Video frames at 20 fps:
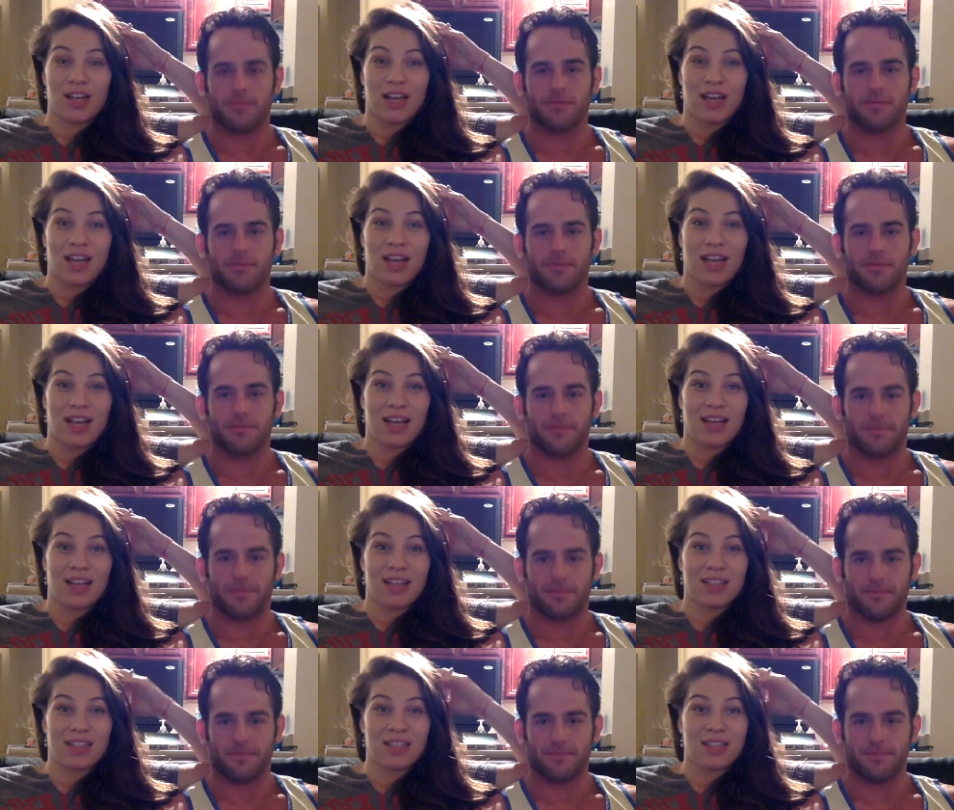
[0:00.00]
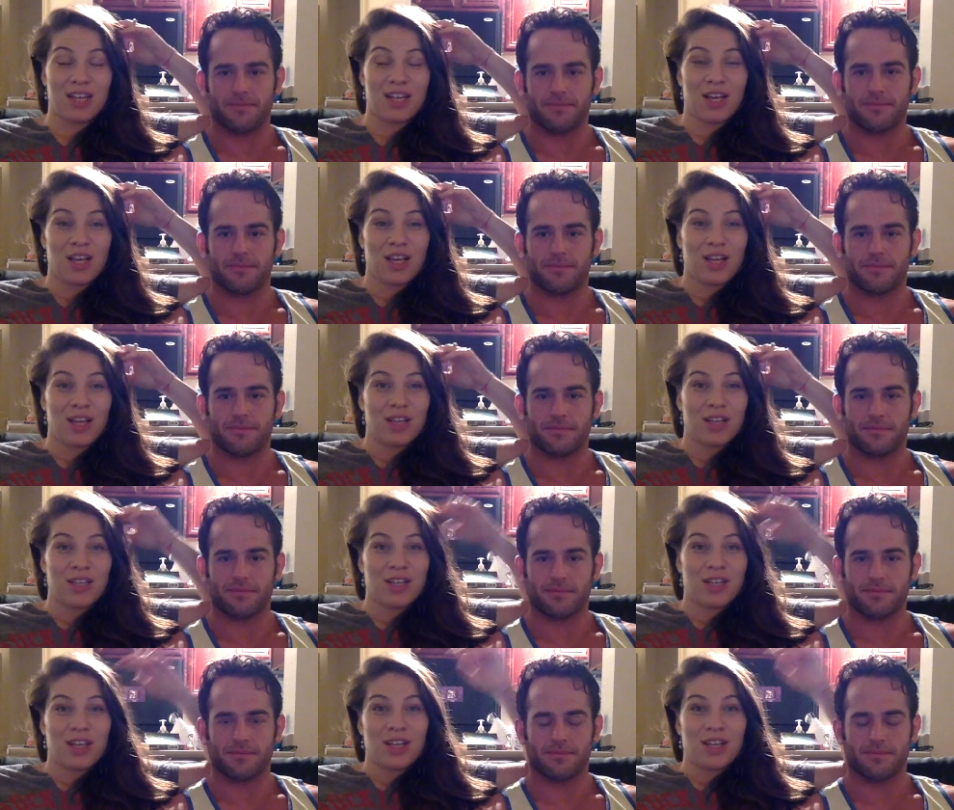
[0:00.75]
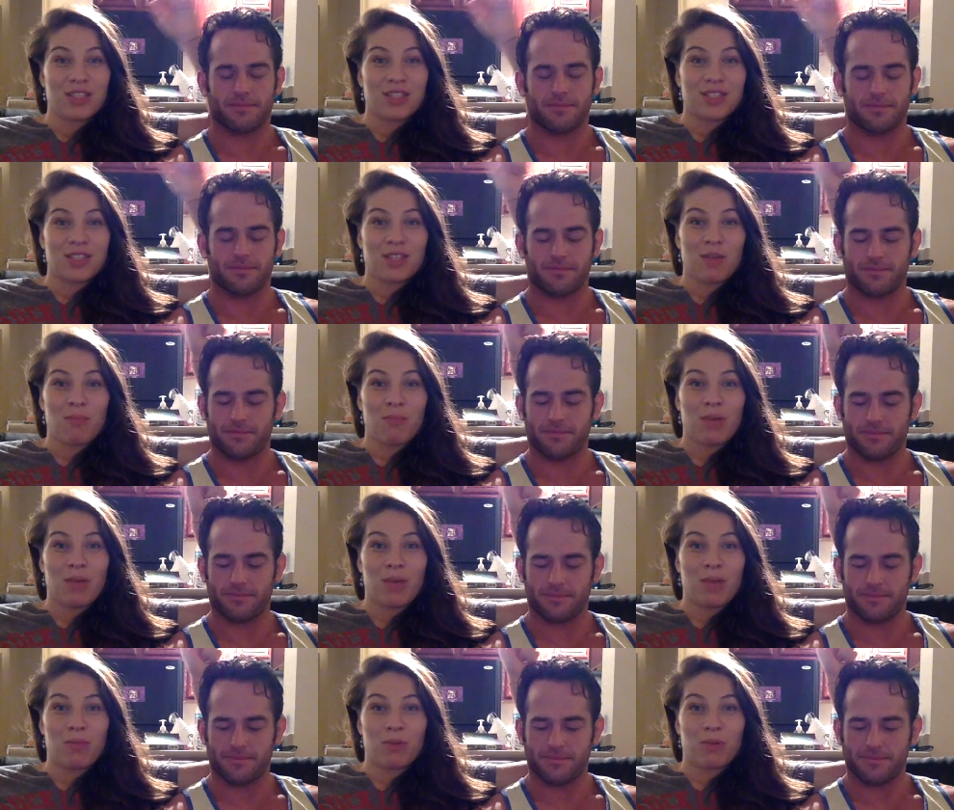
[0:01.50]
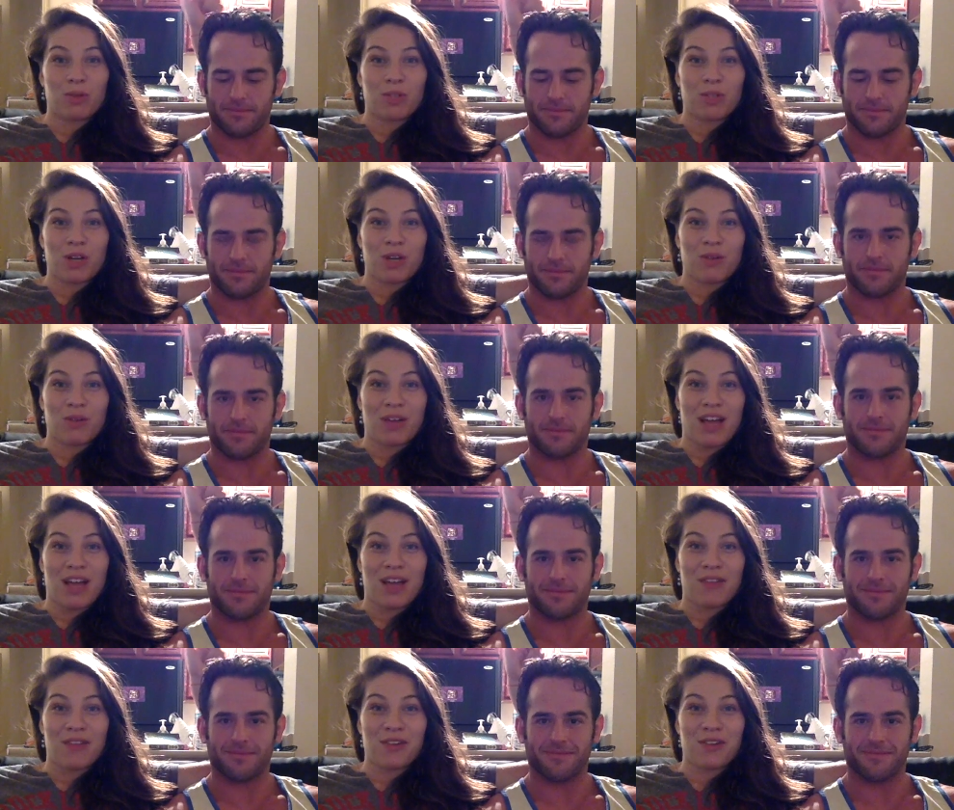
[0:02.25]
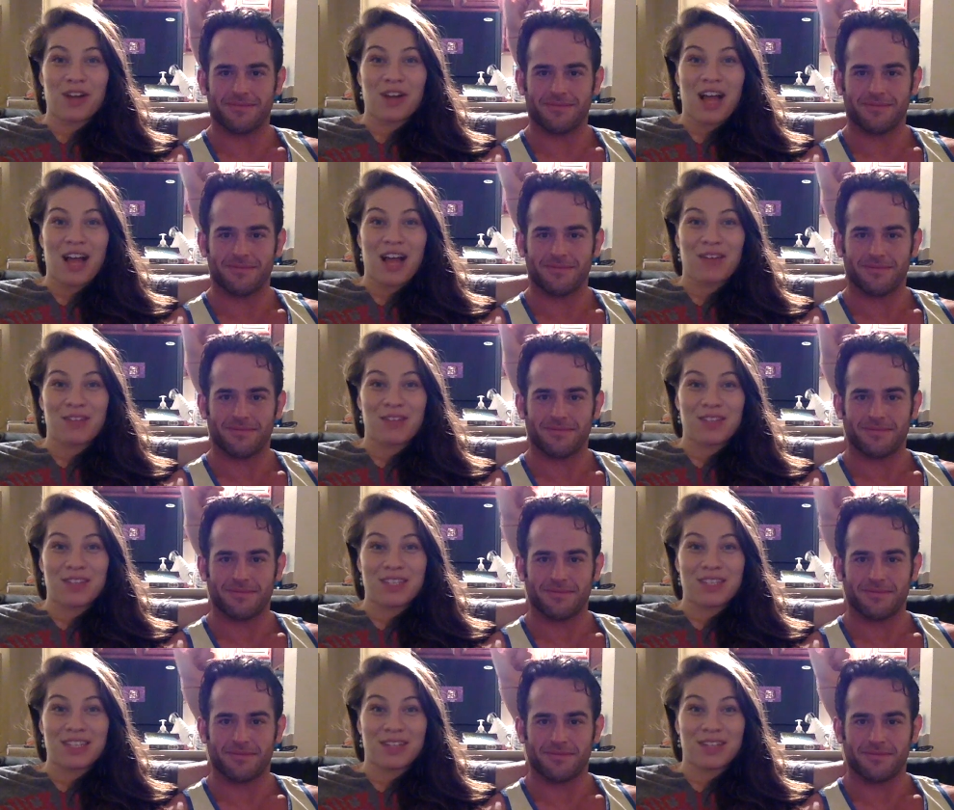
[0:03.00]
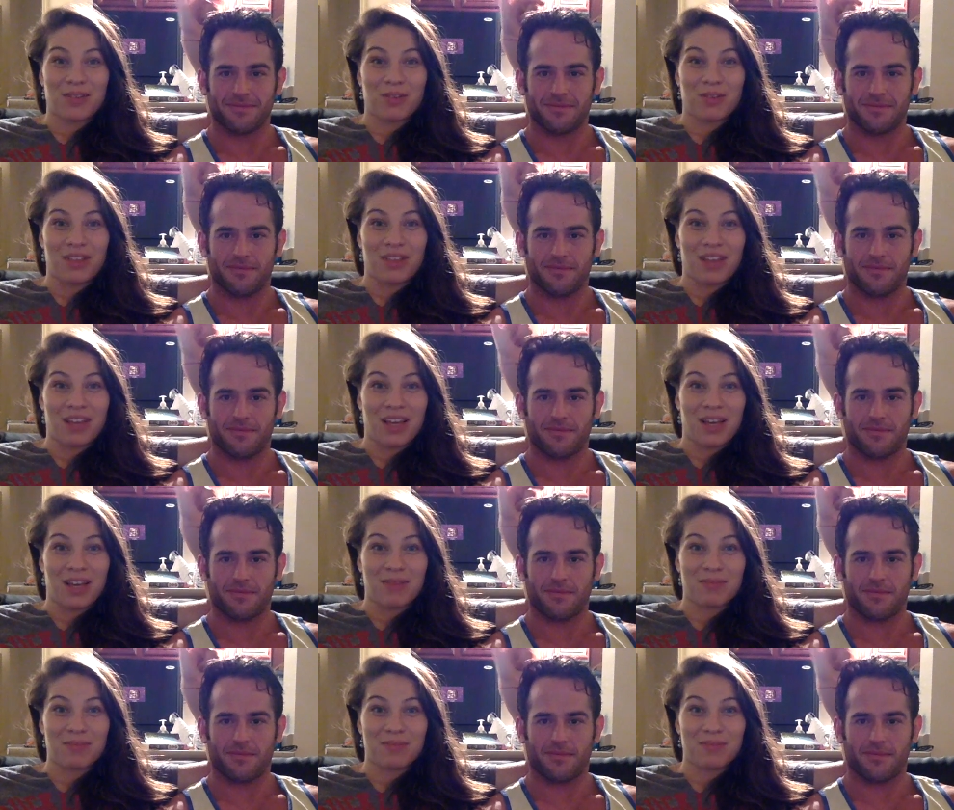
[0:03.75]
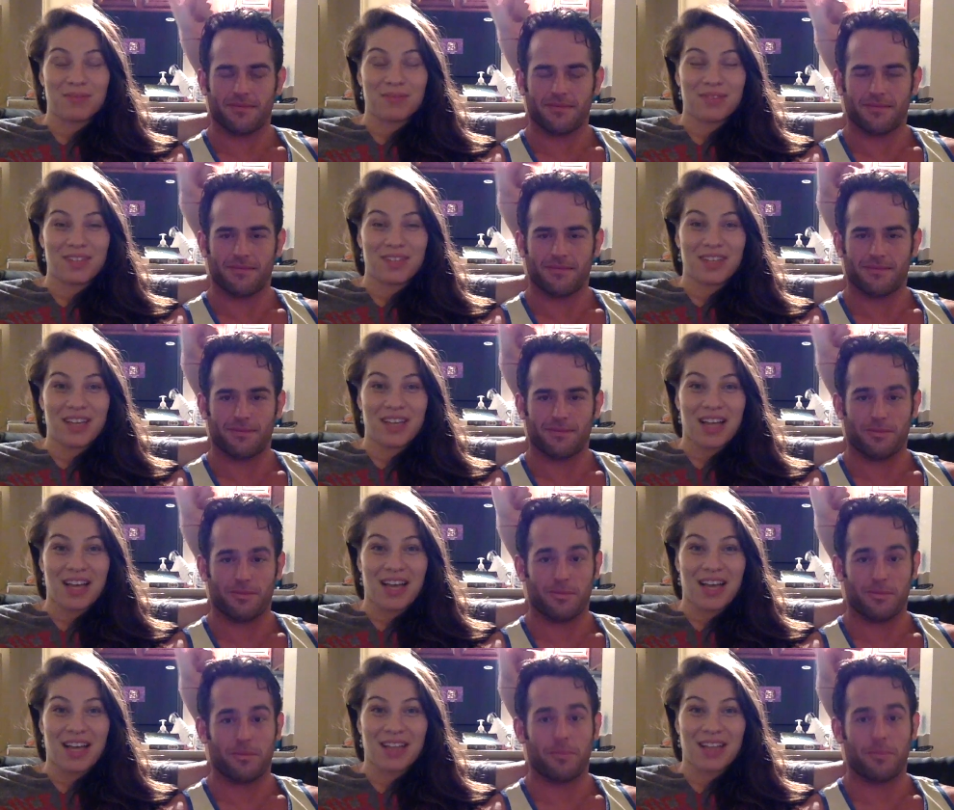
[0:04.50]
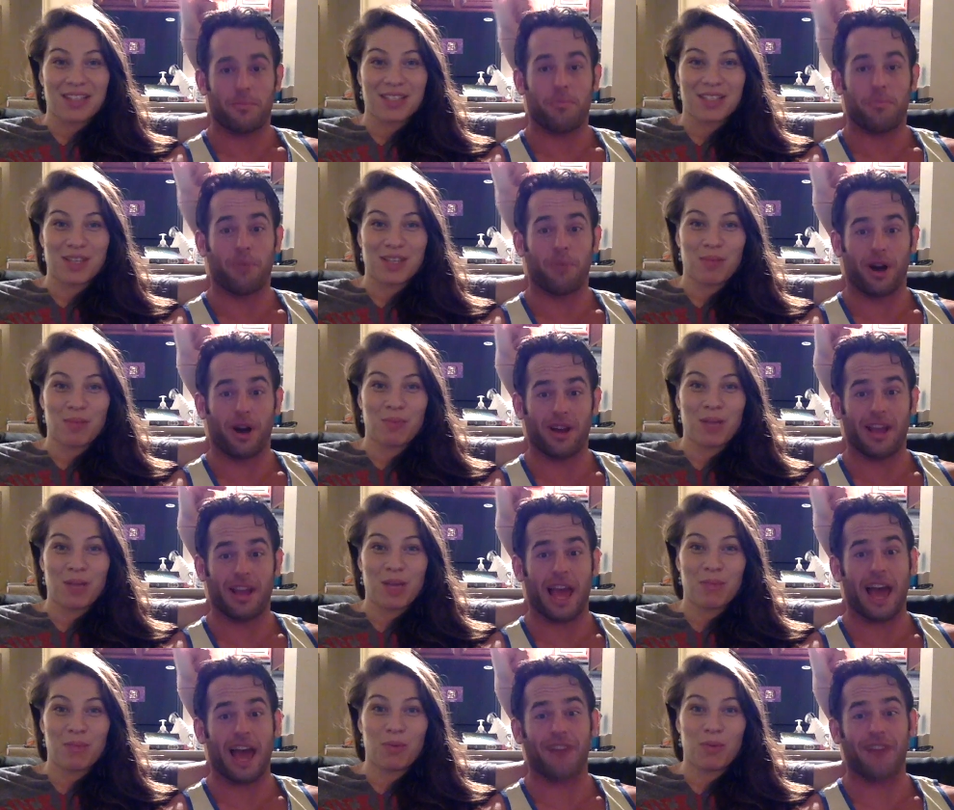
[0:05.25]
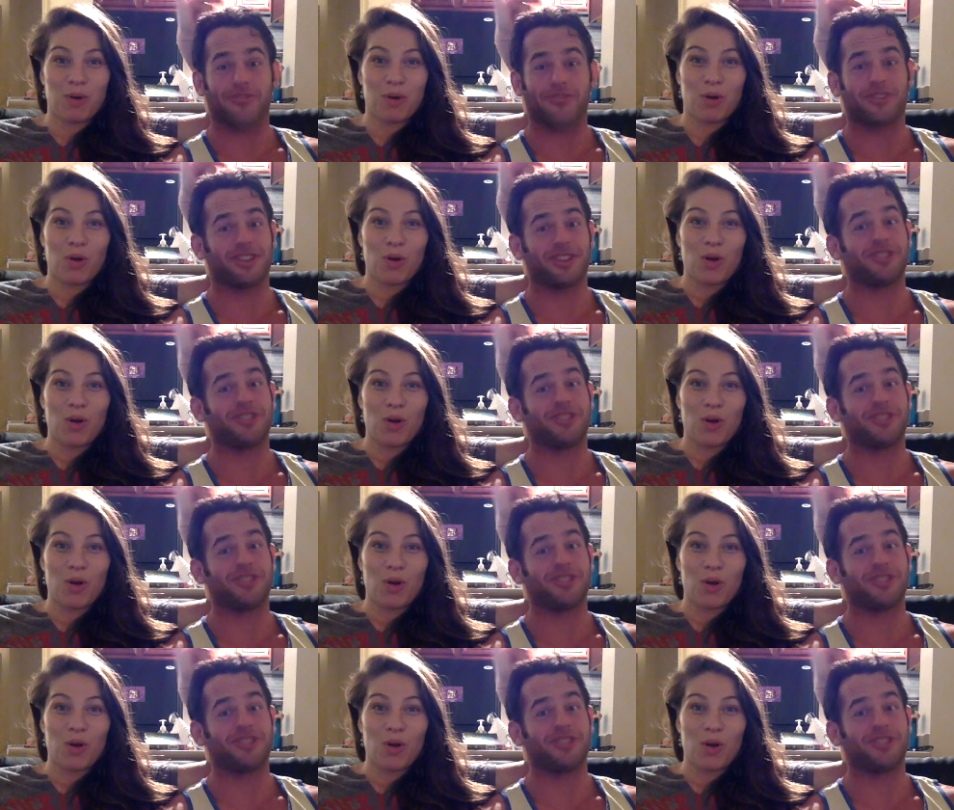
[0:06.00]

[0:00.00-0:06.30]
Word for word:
Speaker 1: And some people don't ever have to deal with them. And
Speaker 2: some people